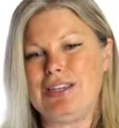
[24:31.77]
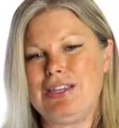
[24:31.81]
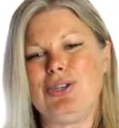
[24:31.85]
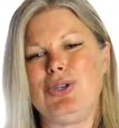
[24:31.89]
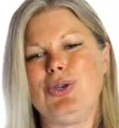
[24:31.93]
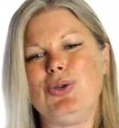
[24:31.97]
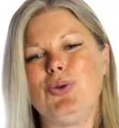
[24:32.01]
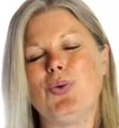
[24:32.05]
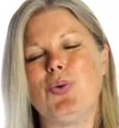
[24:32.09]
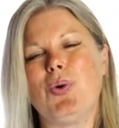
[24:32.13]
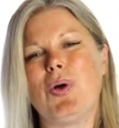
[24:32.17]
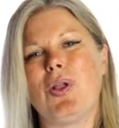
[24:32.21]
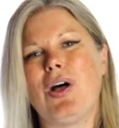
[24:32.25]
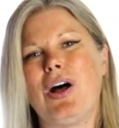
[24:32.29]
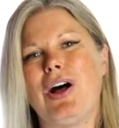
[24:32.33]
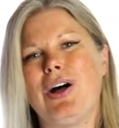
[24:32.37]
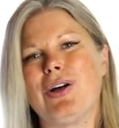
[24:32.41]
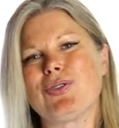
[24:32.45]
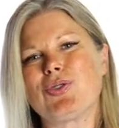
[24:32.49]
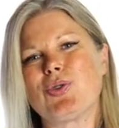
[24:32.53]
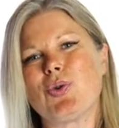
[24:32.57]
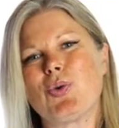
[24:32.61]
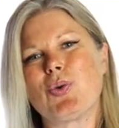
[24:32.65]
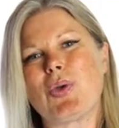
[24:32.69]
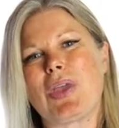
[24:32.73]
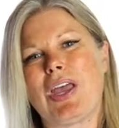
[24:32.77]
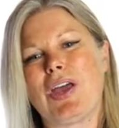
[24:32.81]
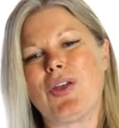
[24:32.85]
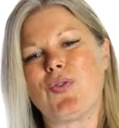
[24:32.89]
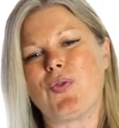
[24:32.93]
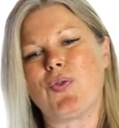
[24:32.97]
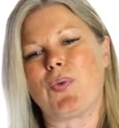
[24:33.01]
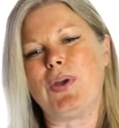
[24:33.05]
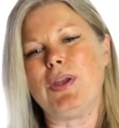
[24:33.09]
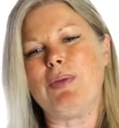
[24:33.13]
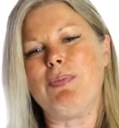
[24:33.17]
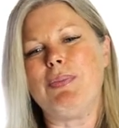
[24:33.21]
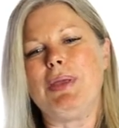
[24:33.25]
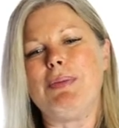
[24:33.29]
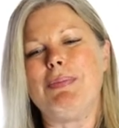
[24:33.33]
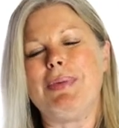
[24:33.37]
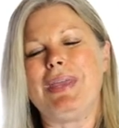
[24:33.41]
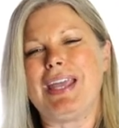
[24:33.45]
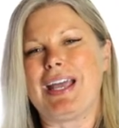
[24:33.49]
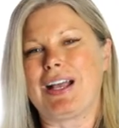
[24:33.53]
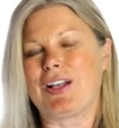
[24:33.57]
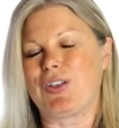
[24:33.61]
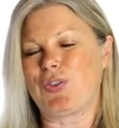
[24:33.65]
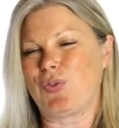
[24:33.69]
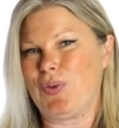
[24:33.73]
you will also get free
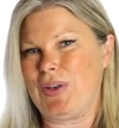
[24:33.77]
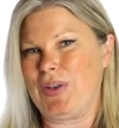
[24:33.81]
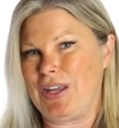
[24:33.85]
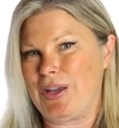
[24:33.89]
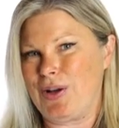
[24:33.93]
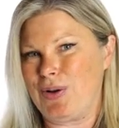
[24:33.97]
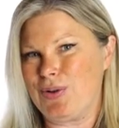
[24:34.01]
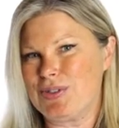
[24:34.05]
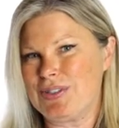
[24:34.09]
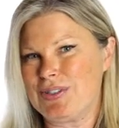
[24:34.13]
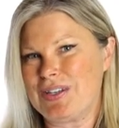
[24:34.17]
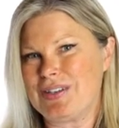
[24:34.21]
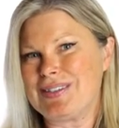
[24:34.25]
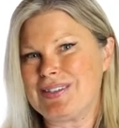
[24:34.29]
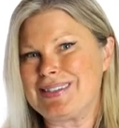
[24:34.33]
PPX videos,